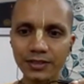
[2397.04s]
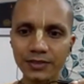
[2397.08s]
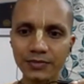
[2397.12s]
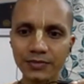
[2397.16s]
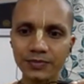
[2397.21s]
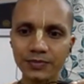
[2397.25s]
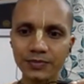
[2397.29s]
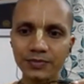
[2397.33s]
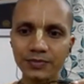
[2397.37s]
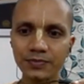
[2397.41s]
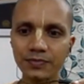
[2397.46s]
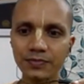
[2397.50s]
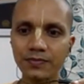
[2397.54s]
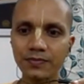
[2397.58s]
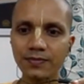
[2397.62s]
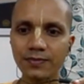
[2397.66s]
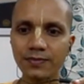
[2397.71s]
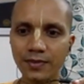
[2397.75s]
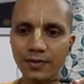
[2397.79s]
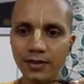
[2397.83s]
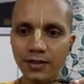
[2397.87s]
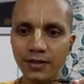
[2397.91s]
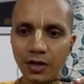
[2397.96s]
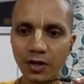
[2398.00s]
Okay.
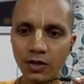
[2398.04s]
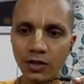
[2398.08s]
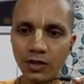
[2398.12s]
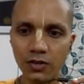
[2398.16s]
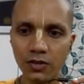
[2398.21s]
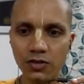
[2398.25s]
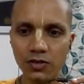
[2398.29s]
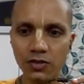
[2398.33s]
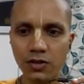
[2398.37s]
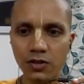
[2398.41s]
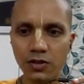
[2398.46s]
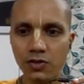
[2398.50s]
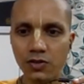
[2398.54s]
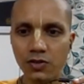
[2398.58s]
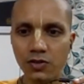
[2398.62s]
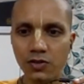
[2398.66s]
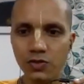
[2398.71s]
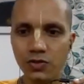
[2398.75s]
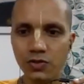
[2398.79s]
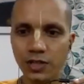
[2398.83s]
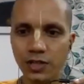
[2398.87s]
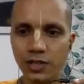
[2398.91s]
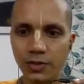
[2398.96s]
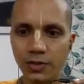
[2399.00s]
Yeah, onion is
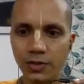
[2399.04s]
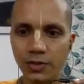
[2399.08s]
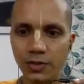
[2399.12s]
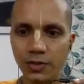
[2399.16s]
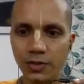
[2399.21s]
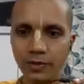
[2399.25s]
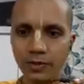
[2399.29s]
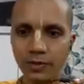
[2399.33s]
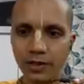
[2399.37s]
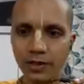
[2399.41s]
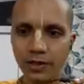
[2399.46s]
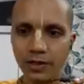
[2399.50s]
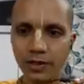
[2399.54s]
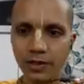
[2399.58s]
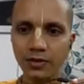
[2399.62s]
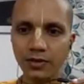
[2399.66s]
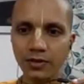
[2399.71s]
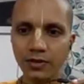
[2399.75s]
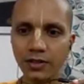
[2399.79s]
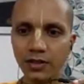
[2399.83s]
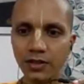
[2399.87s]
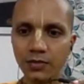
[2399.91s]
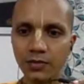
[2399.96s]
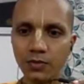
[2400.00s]
also in same category.
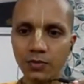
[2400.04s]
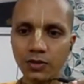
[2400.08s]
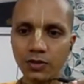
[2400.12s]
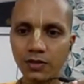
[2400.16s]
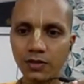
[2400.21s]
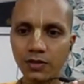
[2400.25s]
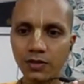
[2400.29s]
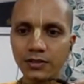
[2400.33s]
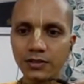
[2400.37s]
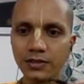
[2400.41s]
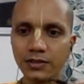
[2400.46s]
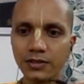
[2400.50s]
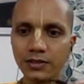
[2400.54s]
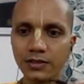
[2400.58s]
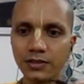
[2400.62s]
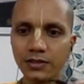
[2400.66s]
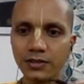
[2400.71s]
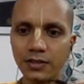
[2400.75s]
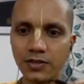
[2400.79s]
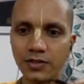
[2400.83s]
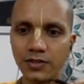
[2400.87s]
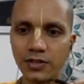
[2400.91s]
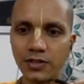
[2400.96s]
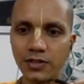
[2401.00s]
Onion, garlic, both
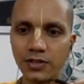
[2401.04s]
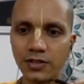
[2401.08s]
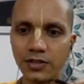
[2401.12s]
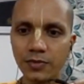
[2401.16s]
are